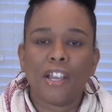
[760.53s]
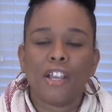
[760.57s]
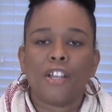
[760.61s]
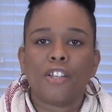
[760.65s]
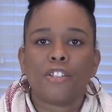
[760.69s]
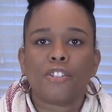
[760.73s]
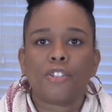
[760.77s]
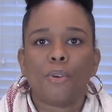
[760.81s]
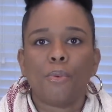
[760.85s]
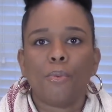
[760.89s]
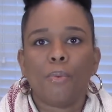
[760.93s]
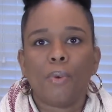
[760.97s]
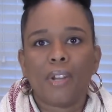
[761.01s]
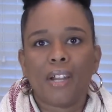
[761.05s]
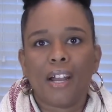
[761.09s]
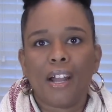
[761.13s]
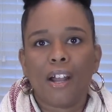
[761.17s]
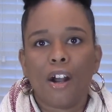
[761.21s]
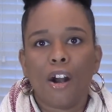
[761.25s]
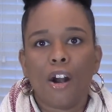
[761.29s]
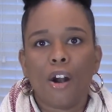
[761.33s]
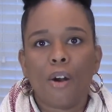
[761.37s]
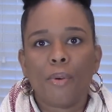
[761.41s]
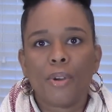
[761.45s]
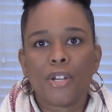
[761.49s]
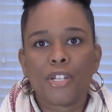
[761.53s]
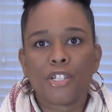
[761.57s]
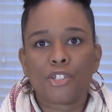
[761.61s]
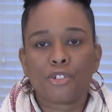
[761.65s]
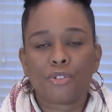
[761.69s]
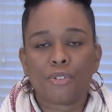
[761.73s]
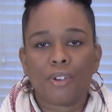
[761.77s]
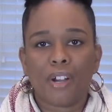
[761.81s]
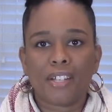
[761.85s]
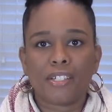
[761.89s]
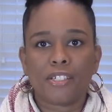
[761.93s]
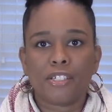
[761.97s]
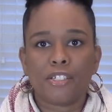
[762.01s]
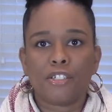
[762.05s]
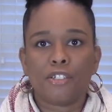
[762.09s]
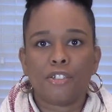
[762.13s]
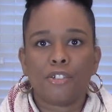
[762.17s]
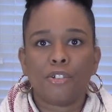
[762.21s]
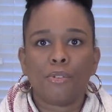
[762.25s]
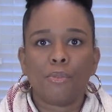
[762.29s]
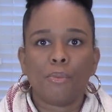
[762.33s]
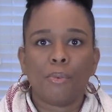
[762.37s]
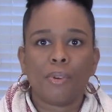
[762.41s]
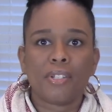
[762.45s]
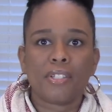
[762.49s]
So what I always try to
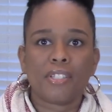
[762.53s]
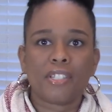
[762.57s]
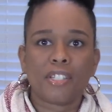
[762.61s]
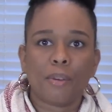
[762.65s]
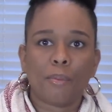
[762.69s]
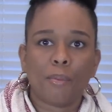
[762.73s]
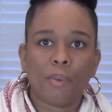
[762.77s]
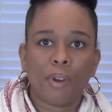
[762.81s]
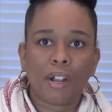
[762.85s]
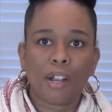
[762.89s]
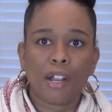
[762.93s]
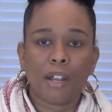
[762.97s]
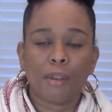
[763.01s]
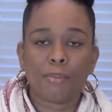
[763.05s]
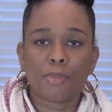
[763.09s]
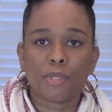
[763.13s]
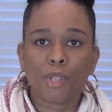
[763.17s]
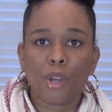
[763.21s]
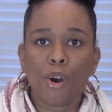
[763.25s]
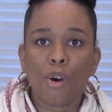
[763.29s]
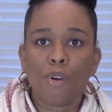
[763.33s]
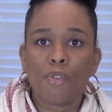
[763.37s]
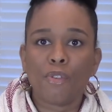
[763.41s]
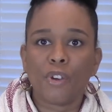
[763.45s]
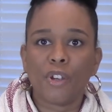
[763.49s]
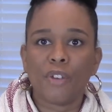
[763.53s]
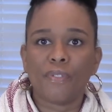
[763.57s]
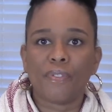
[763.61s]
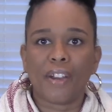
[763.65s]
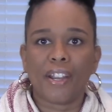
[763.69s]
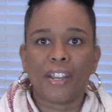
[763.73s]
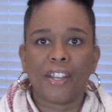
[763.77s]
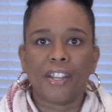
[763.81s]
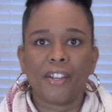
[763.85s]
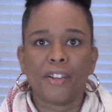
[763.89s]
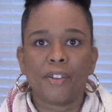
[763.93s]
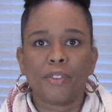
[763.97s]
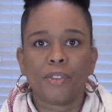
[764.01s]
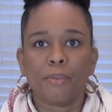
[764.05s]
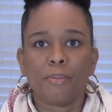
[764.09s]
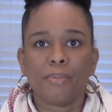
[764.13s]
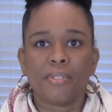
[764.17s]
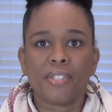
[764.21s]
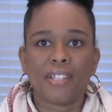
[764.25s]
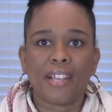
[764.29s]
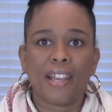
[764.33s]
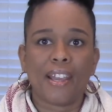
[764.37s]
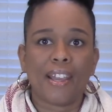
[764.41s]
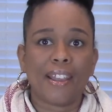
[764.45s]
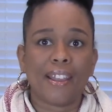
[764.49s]
do when someone comes over, if I hear them
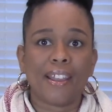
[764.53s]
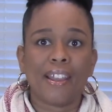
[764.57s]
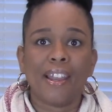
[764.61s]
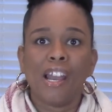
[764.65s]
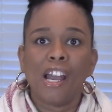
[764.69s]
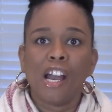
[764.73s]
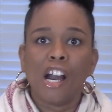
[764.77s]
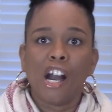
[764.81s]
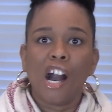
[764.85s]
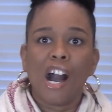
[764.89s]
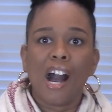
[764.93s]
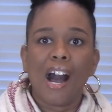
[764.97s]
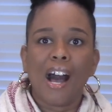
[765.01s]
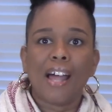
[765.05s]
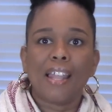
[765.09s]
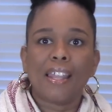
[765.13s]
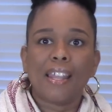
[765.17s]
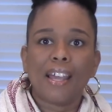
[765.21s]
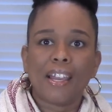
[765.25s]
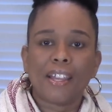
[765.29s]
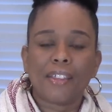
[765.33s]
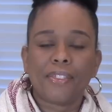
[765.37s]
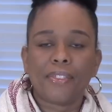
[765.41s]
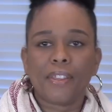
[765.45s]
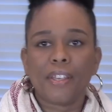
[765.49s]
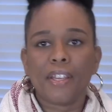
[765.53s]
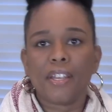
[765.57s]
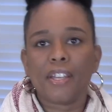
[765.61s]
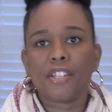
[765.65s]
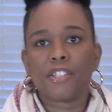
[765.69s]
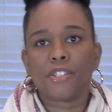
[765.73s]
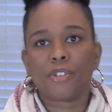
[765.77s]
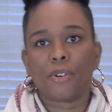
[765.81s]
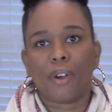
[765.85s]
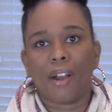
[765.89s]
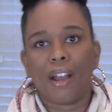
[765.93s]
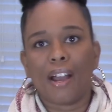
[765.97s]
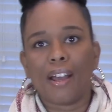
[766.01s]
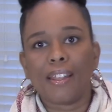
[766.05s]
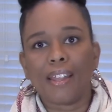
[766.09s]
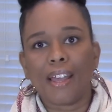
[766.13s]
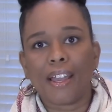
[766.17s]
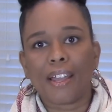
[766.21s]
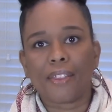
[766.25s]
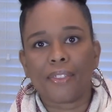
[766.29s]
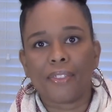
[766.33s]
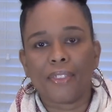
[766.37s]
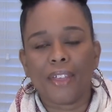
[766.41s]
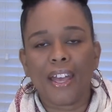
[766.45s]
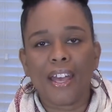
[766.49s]
say, I like this, or I
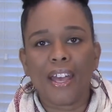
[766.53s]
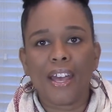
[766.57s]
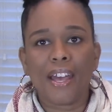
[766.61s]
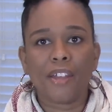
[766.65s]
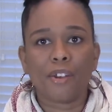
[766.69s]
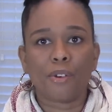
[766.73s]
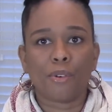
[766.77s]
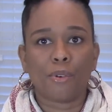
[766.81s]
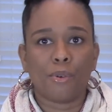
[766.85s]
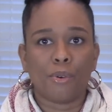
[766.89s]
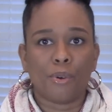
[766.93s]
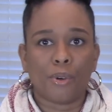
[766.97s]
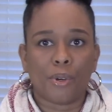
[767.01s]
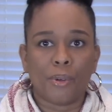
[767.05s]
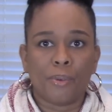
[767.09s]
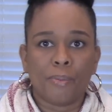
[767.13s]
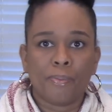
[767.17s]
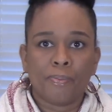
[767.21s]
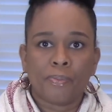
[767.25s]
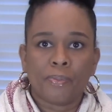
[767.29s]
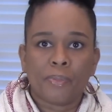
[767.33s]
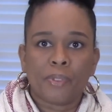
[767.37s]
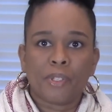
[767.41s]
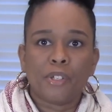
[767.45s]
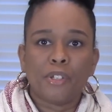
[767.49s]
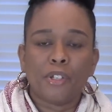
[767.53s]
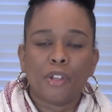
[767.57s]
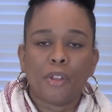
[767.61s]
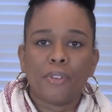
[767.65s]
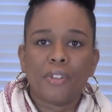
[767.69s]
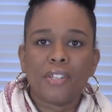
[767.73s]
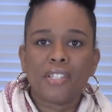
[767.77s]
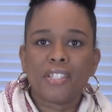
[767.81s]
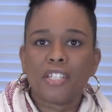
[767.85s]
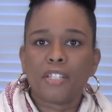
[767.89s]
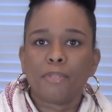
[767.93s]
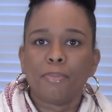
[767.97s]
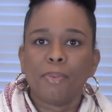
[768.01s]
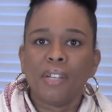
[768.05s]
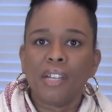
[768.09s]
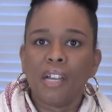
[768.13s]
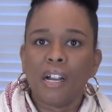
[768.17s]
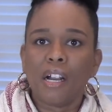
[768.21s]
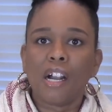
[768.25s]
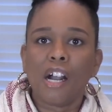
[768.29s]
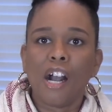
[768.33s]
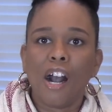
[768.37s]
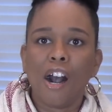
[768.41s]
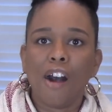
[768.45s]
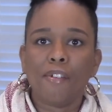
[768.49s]
like that, or, you know, this has been
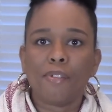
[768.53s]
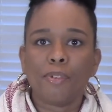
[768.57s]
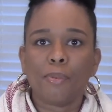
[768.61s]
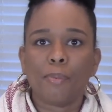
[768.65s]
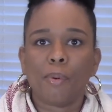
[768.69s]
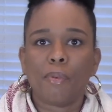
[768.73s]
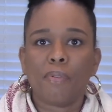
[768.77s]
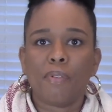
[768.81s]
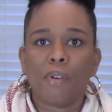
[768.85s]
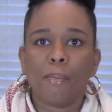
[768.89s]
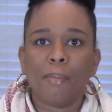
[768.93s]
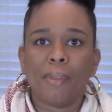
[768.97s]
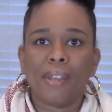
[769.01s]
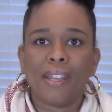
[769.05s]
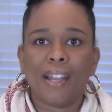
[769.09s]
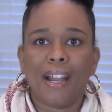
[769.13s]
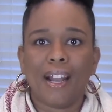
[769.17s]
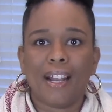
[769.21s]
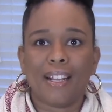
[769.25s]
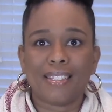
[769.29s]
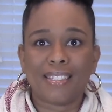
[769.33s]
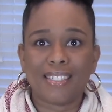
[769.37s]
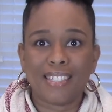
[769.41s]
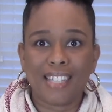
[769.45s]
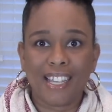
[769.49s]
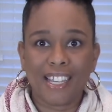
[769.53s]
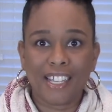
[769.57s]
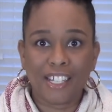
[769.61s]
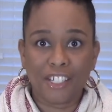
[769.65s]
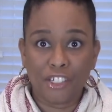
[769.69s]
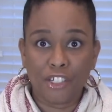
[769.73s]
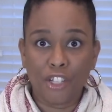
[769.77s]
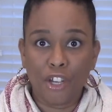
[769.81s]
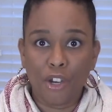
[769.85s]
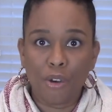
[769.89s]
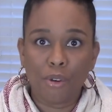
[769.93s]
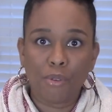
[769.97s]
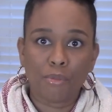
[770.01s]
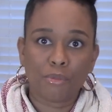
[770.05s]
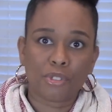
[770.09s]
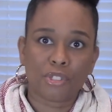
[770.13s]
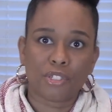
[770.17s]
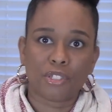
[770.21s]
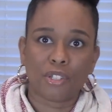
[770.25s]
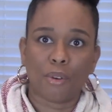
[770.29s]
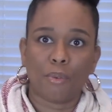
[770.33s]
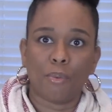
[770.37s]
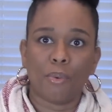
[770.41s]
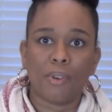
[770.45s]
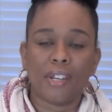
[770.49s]
uncomfortable for me, I take note.
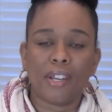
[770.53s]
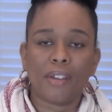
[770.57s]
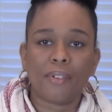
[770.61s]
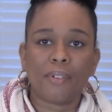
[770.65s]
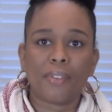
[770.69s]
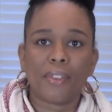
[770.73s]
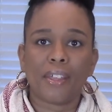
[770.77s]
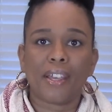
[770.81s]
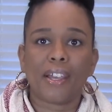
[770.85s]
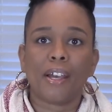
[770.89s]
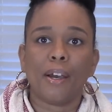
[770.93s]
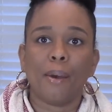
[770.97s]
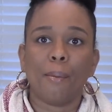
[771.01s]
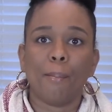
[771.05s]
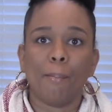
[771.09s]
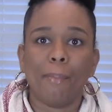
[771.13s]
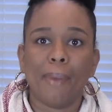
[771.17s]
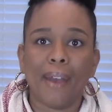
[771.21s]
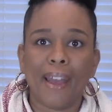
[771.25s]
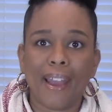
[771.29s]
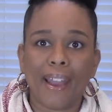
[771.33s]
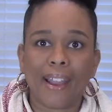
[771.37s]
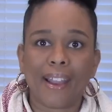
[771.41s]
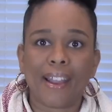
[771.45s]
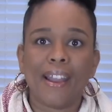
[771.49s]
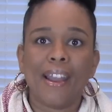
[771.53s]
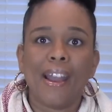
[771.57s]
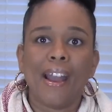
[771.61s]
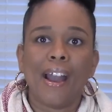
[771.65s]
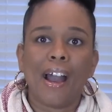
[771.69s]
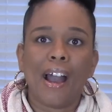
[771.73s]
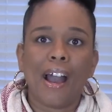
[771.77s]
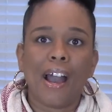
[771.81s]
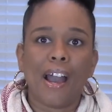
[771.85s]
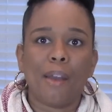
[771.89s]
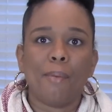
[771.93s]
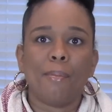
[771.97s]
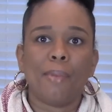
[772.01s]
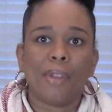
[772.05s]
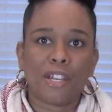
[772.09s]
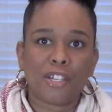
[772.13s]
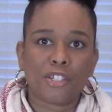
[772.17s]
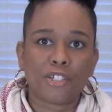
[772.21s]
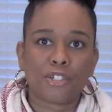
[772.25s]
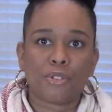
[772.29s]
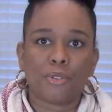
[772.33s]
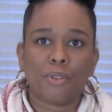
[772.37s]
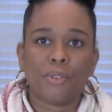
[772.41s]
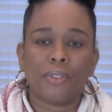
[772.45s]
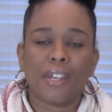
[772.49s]
So whenever they come back, I make
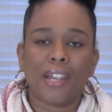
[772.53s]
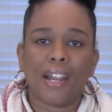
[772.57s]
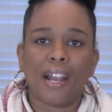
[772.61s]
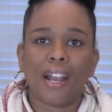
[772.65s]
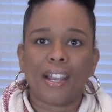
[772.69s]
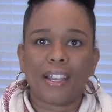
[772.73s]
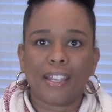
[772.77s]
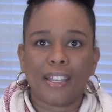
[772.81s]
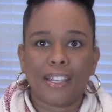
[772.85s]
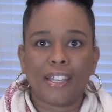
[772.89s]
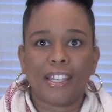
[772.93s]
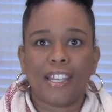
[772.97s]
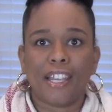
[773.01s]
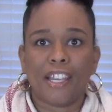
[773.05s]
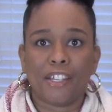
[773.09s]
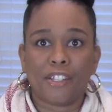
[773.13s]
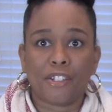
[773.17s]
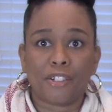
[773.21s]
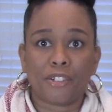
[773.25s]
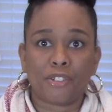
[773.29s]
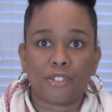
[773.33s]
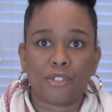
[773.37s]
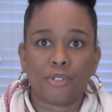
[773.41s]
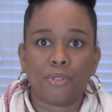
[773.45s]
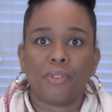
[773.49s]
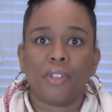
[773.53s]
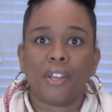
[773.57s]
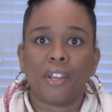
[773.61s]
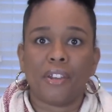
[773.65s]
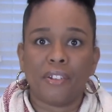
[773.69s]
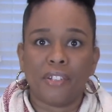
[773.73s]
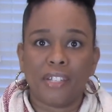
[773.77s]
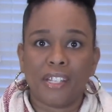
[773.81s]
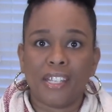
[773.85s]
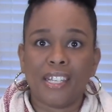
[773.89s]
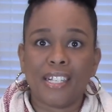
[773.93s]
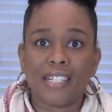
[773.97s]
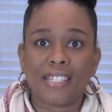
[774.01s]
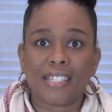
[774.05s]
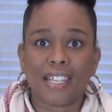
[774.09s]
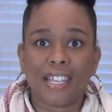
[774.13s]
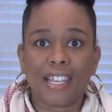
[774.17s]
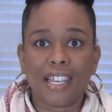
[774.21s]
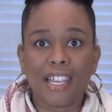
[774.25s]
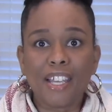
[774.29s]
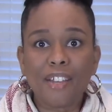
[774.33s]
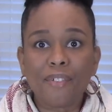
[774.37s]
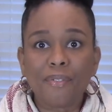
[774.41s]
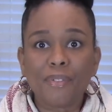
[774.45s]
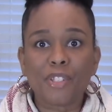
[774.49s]
sure that I can cater to their needs
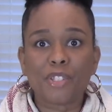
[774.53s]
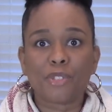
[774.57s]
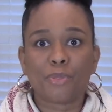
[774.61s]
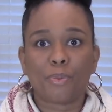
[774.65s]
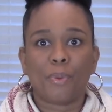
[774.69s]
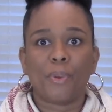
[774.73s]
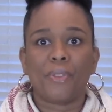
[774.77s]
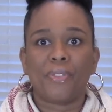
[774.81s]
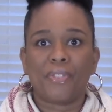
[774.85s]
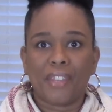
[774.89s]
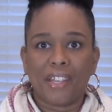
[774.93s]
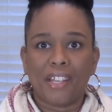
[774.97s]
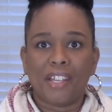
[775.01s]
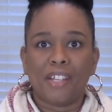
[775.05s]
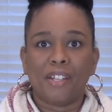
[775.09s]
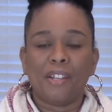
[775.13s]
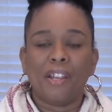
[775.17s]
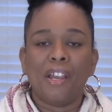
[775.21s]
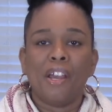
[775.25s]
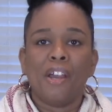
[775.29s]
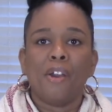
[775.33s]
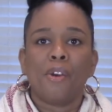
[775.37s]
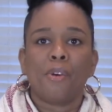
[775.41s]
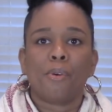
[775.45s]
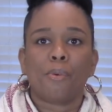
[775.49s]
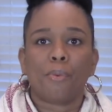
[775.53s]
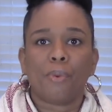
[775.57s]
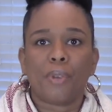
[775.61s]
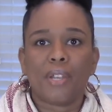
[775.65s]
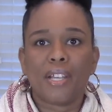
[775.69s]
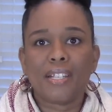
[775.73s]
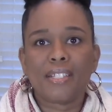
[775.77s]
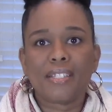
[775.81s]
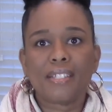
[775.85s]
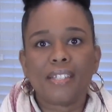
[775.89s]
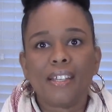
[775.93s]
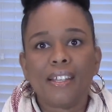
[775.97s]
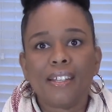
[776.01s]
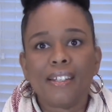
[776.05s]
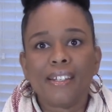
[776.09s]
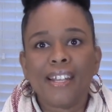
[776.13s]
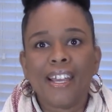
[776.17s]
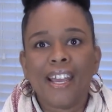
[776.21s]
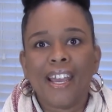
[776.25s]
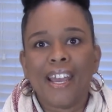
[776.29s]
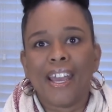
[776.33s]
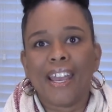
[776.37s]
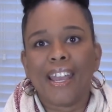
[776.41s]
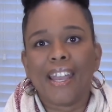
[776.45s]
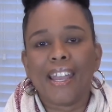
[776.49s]
if it's within reason.
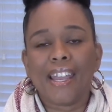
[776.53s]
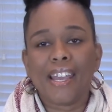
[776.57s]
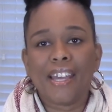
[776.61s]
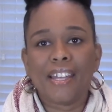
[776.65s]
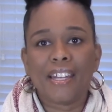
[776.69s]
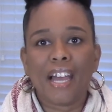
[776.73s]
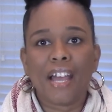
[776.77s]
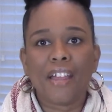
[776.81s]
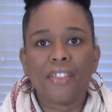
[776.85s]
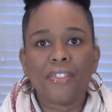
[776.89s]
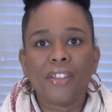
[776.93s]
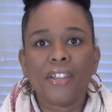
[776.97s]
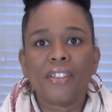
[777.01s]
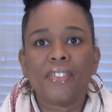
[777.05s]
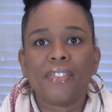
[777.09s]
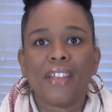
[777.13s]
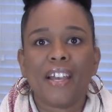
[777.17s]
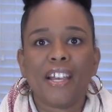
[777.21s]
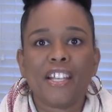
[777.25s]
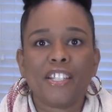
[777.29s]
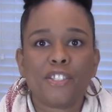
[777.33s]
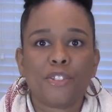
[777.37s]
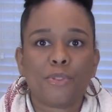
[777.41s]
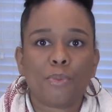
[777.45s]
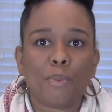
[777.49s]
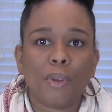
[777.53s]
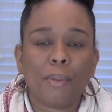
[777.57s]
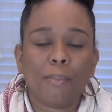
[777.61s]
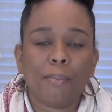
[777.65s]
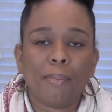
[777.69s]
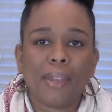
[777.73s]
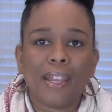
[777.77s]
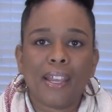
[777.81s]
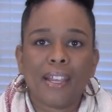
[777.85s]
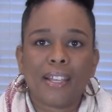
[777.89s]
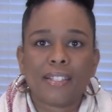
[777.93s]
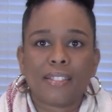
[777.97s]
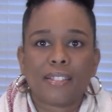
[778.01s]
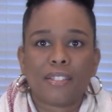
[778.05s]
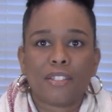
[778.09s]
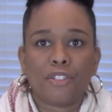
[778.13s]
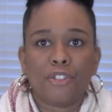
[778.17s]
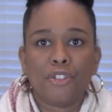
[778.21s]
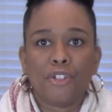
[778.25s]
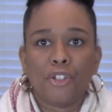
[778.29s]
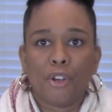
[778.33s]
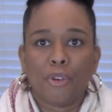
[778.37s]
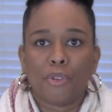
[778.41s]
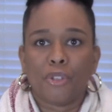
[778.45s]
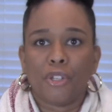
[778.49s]
And I think that's what makes, you
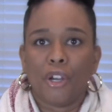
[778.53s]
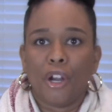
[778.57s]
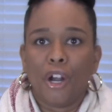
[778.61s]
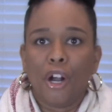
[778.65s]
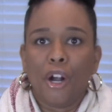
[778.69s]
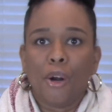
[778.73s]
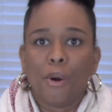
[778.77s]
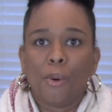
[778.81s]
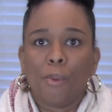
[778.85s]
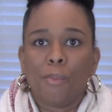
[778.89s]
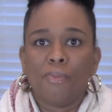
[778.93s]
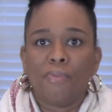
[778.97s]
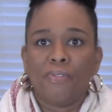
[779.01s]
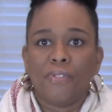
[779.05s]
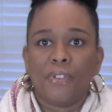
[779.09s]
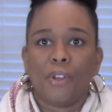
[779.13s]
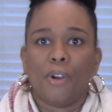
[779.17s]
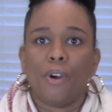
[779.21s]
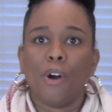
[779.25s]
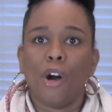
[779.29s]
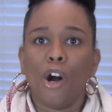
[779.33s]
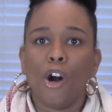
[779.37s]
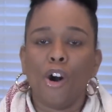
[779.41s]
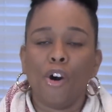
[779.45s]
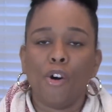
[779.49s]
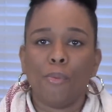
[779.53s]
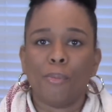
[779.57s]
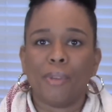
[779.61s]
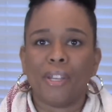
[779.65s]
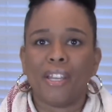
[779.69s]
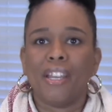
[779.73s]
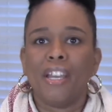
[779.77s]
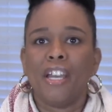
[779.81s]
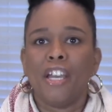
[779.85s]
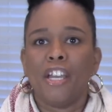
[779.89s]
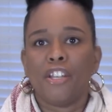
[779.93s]
know, your home feel homey.